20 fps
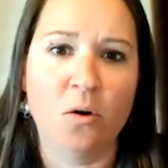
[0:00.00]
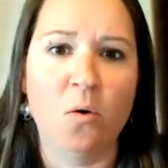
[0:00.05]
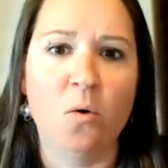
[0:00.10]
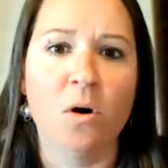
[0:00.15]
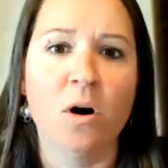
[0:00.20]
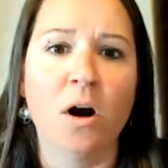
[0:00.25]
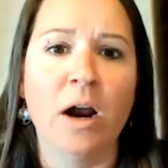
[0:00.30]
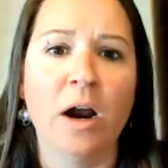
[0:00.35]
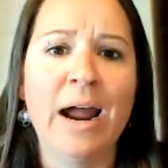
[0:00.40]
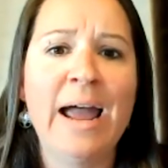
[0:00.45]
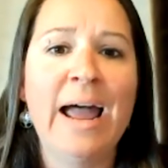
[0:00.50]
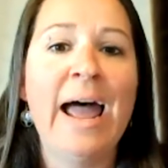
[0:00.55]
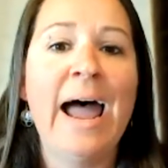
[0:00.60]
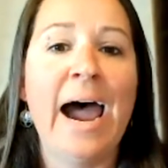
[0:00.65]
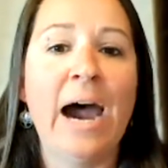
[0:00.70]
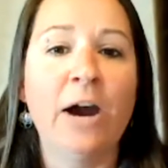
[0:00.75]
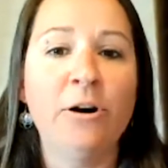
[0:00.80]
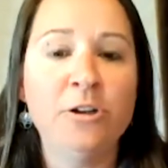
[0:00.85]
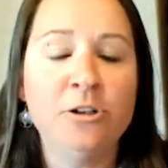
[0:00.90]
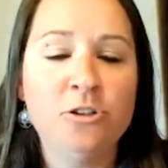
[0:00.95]
Or
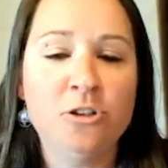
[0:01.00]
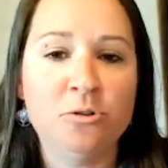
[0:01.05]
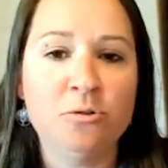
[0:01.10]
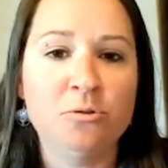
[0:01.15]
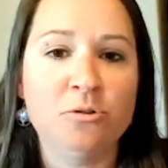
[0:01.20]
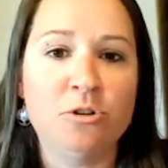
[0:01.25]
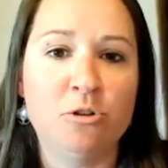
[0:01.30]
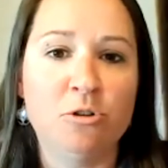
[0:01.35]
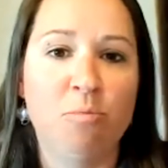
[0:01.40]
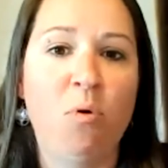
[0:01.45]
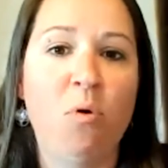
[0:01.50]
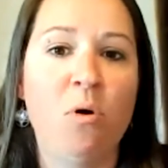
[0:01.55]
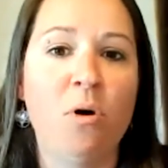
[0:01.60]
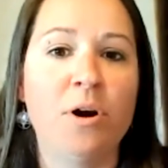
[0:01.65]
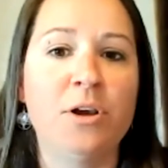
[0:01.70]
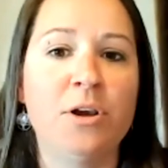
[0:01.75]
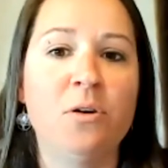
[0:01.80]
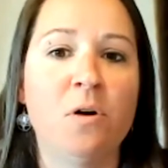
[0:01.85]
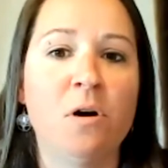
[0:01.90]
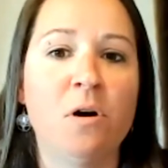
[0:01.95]
how did you
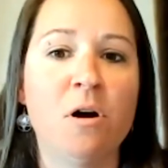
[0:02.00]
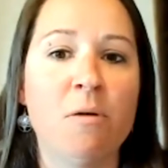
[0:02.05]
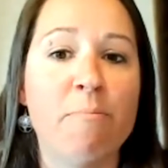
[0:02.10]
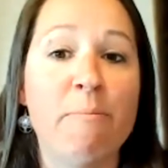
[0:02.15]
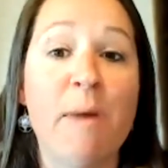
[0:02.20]
support your